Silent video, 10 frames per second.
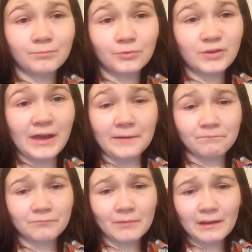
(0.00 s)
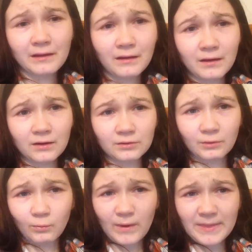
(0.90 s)
But yeah,
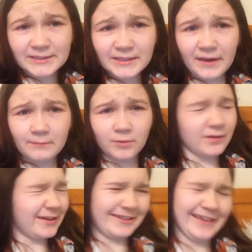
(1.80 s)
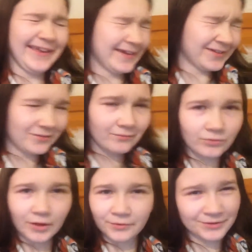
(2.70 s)
when they said that, I'm like,
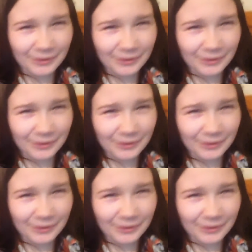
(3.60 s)
no,